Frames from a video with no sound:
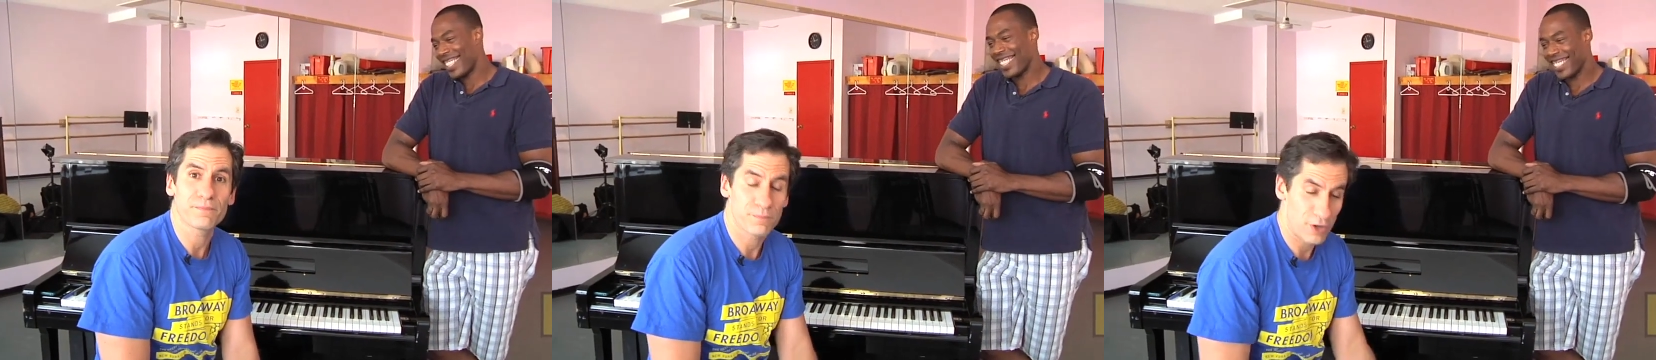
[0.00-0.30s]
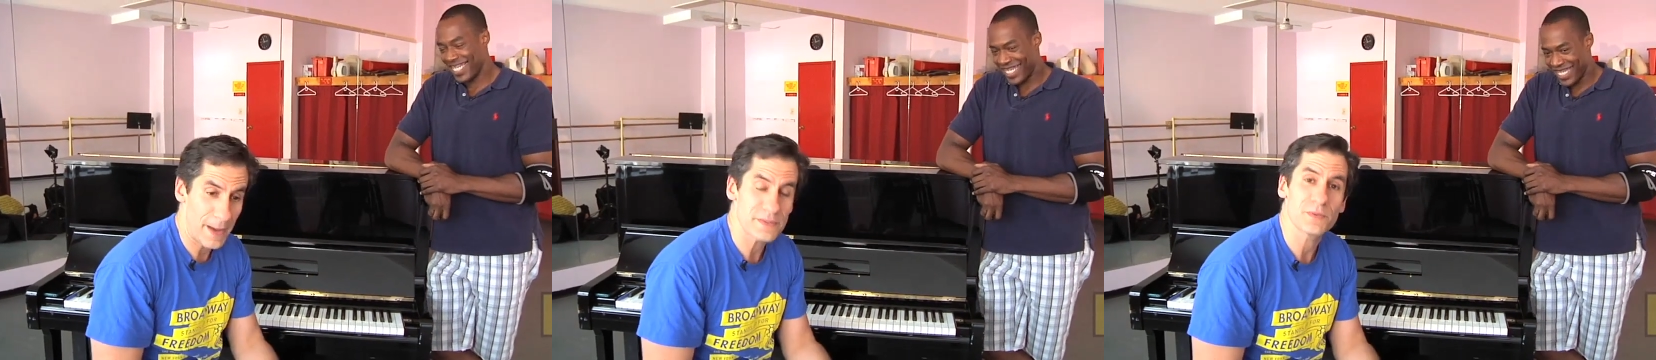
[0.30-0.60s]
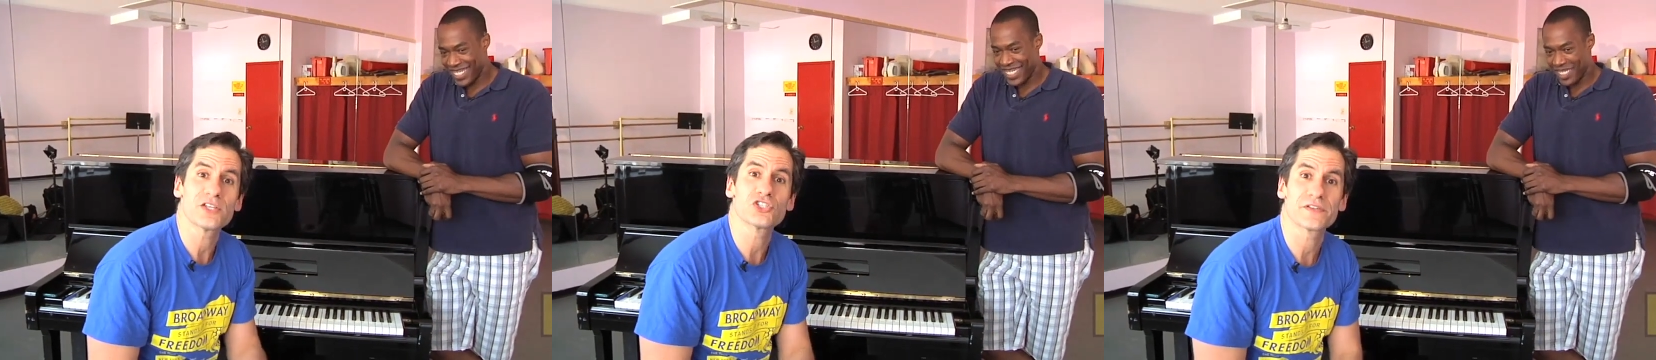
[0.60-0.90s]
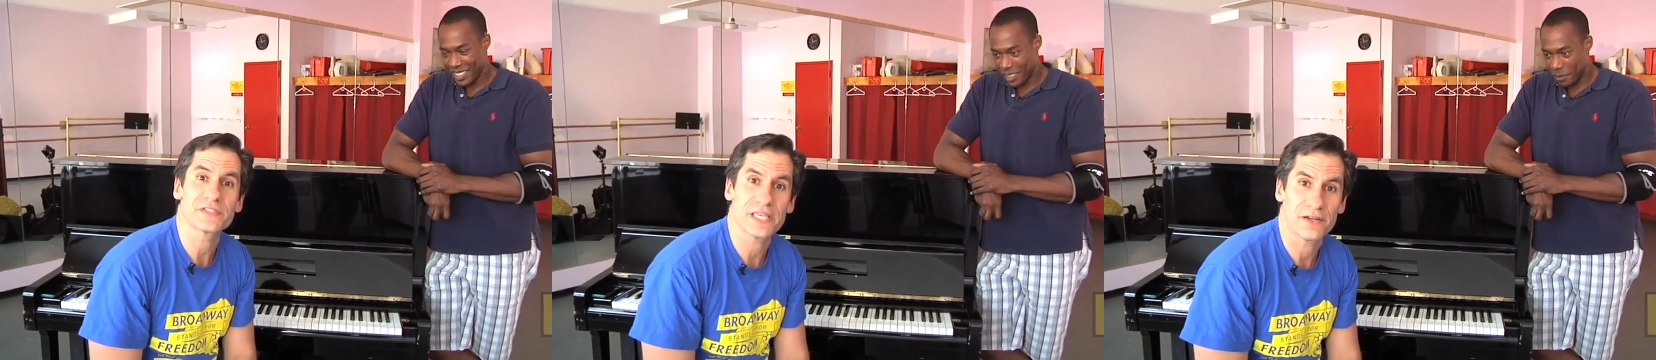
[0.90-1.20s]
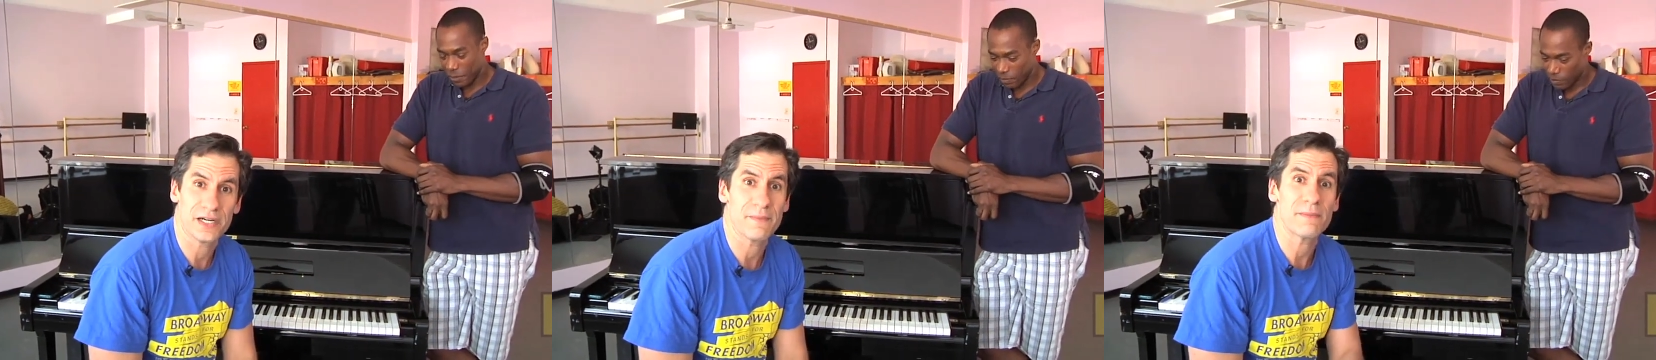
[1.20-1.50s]
Speaker 1: perhaps the way it should have
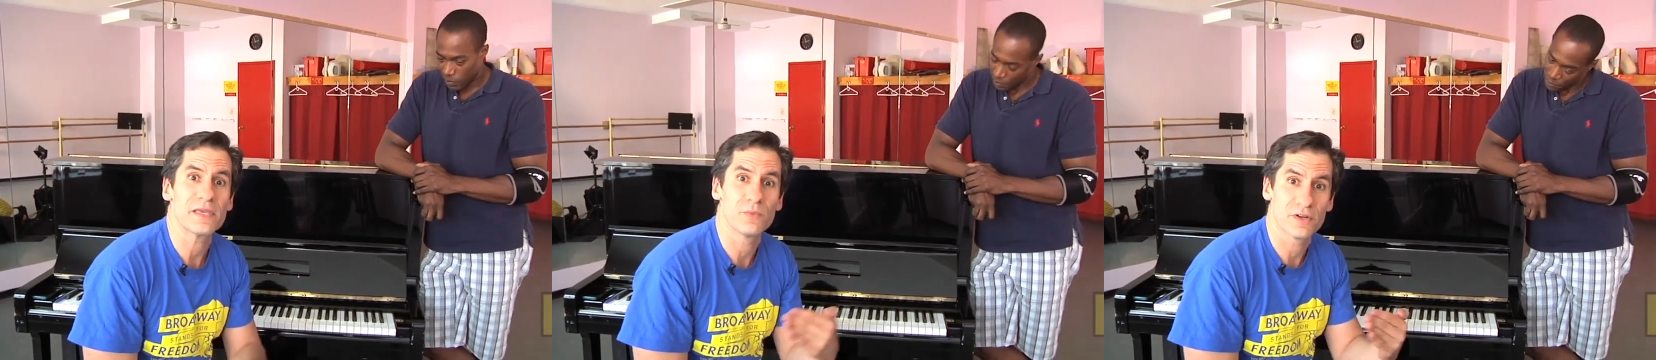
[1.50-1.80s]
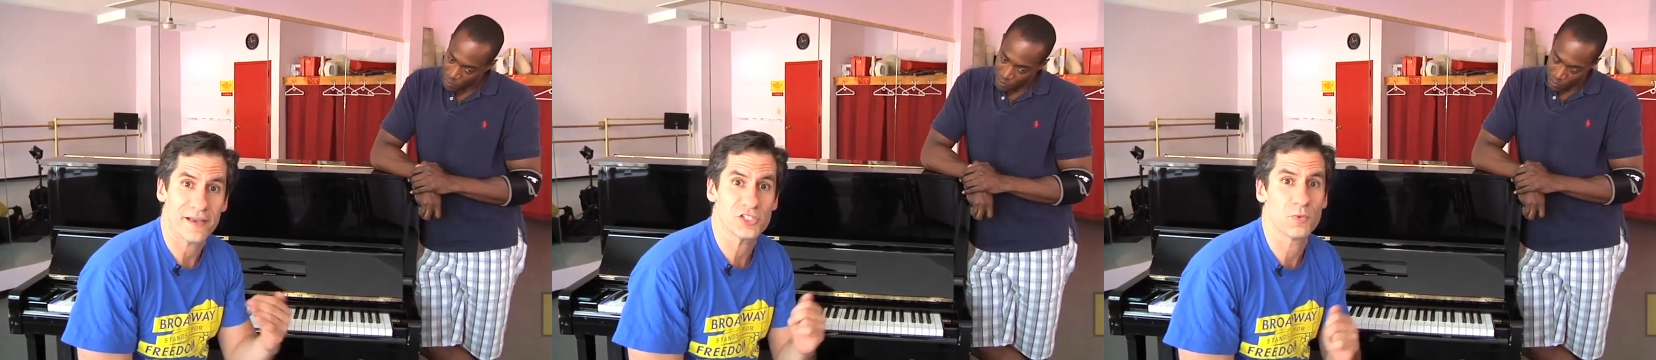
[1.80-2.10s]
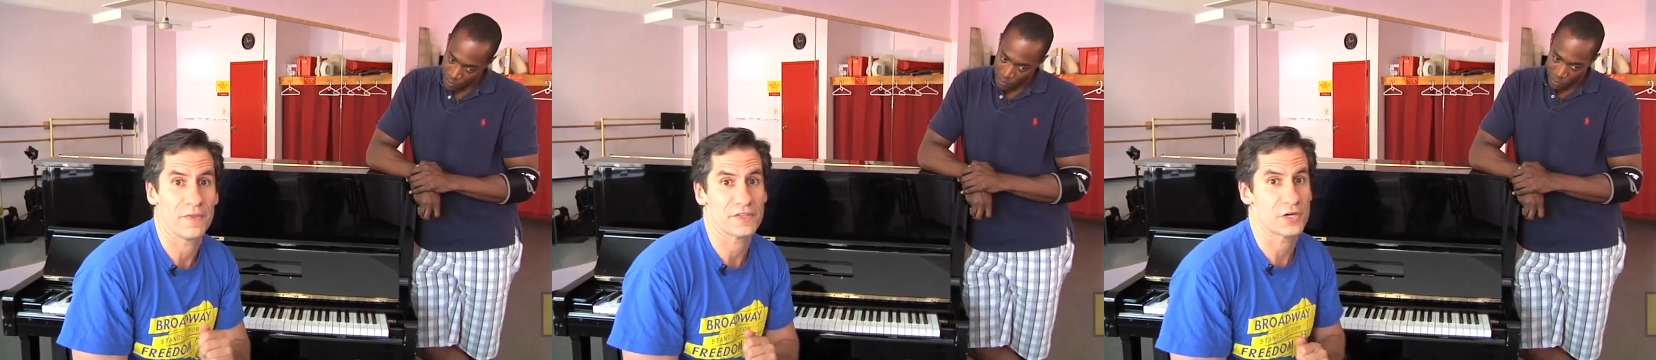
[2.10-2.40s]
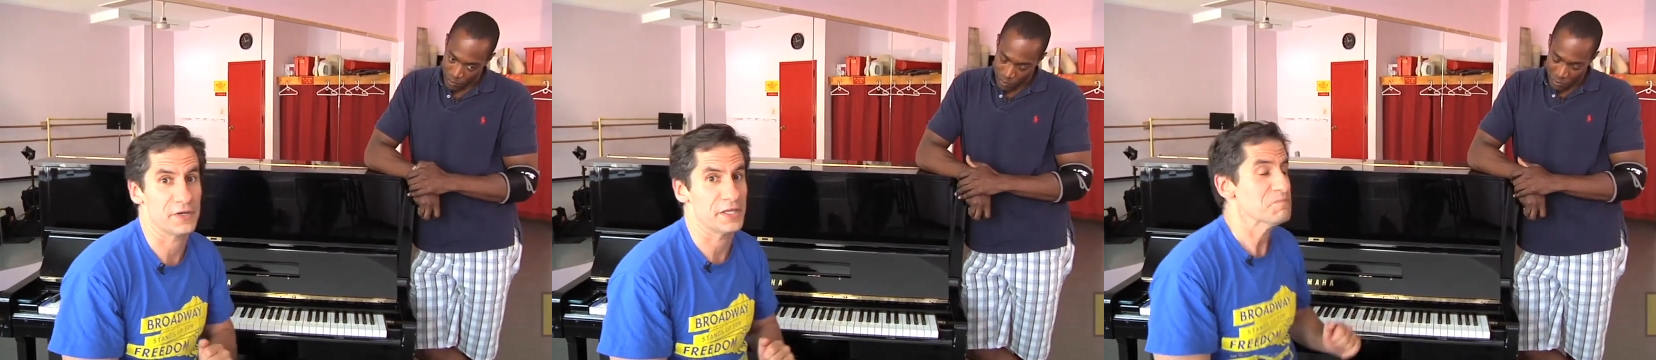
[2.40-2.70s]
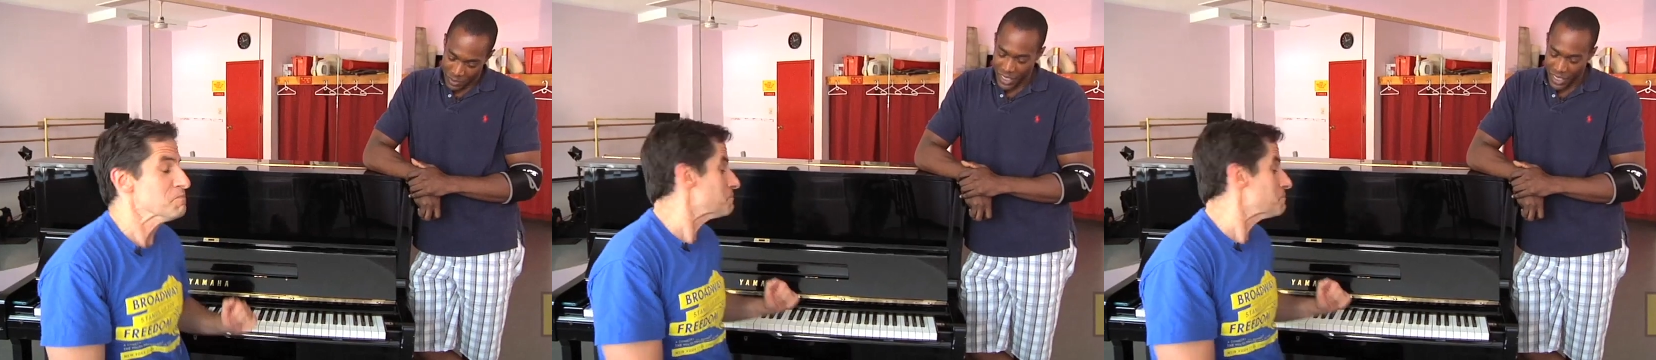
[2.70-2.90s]
sounded, and maybe he would have actually won the Tony.